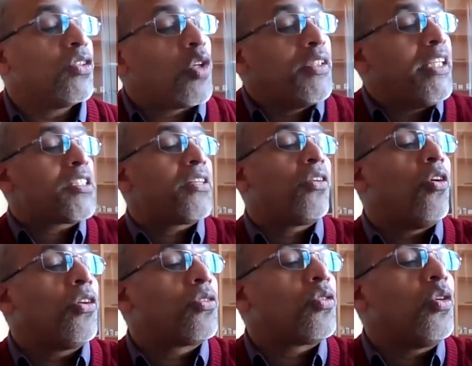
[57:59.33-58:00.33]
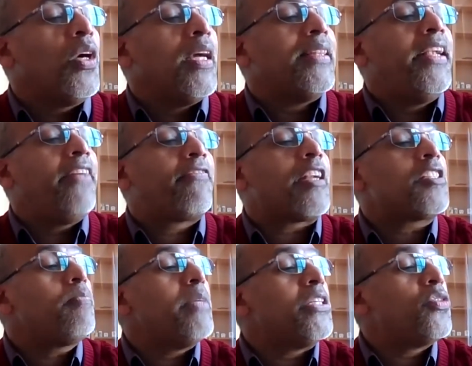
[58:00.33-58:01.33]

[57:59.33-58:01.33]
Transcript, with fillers: So just go through the difference